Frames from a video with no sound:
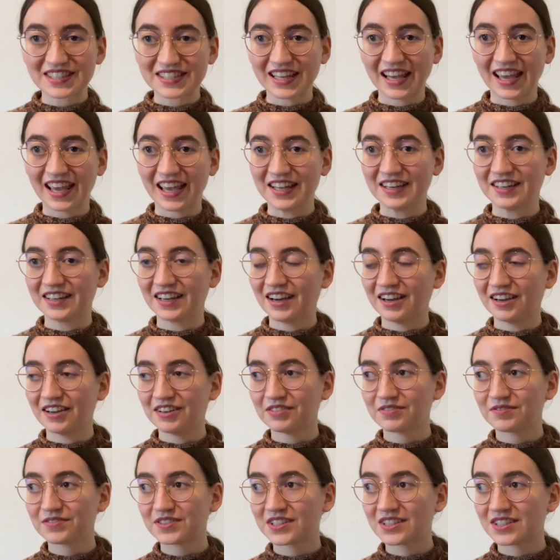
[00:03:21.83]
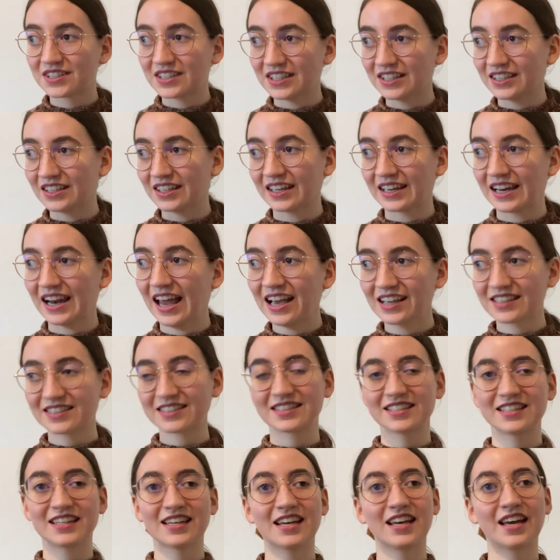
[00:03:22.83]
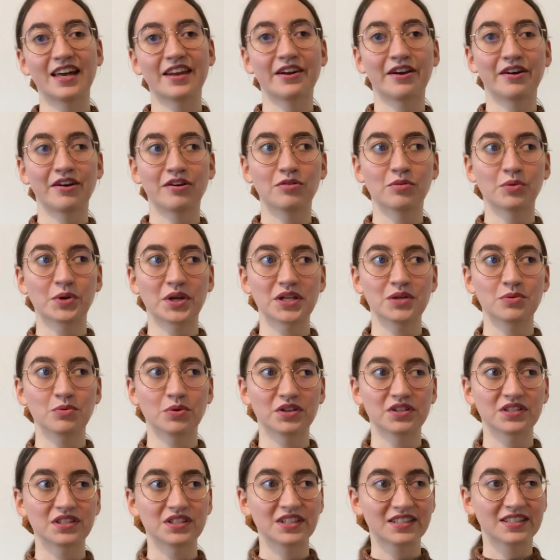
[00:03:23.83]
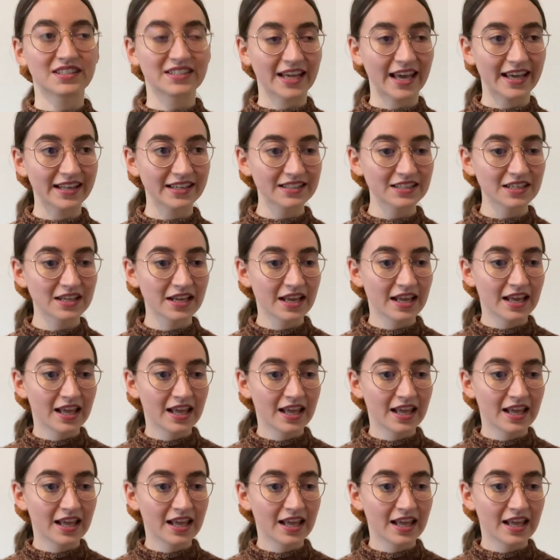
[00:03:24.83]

And I've seen it last year and I already wanted it then,